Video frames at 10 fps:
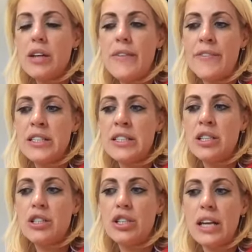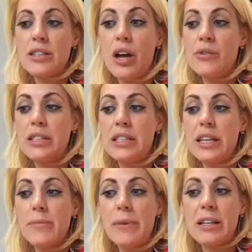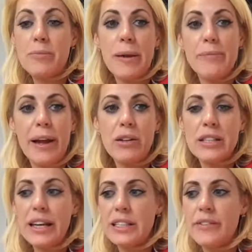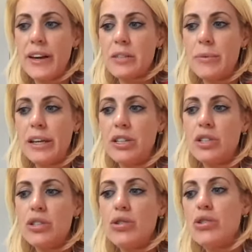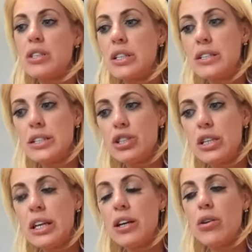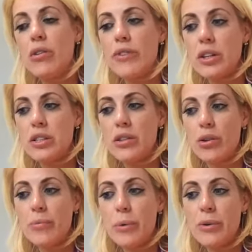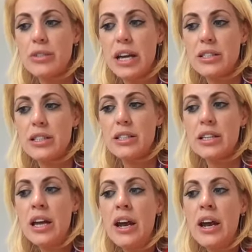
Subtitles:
of evidence to suggest that OCD can be explained by alternative explanations such as conditioning or faulty thought processes.